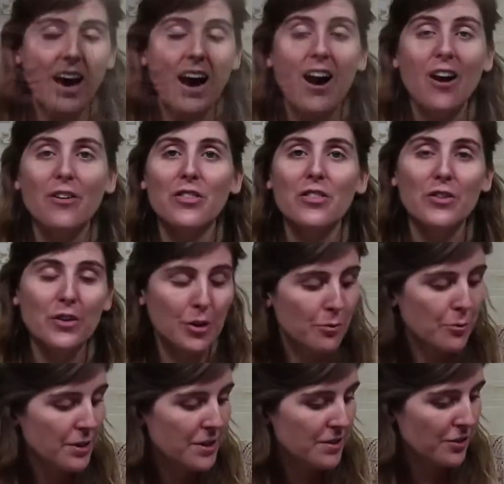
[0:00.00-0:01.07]
Our
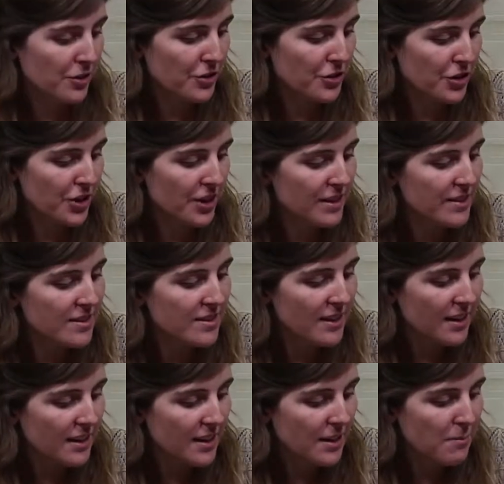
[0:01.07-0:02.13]
third researcher is
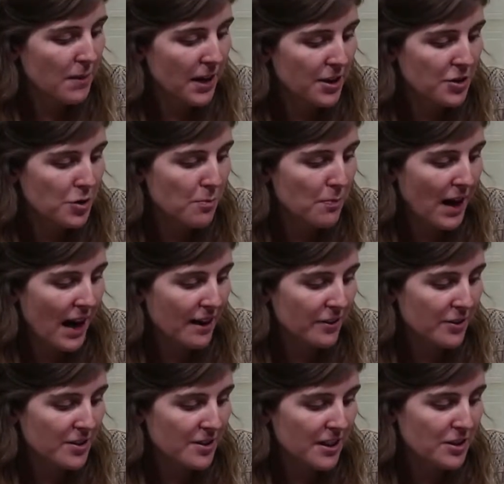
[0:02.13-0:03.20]
studying major
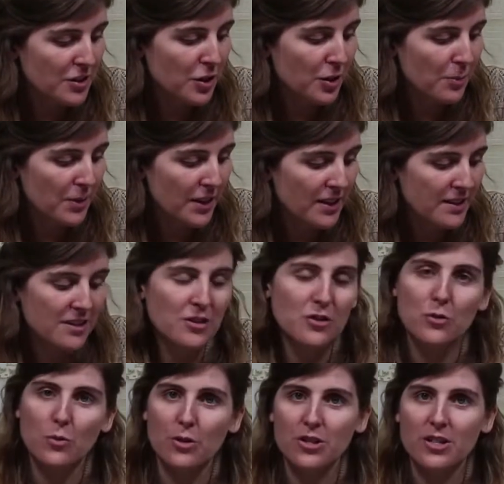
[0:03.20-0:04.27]
battles that took place in
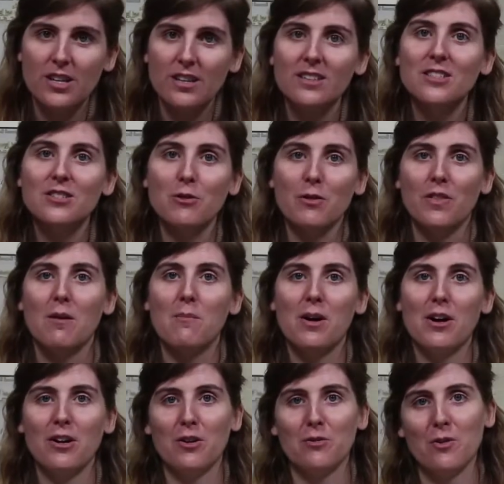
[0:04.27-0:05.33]
Georgia during the
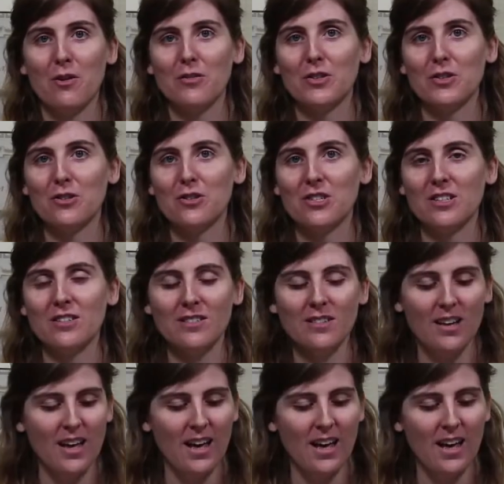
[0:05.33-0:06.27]
American Revolution.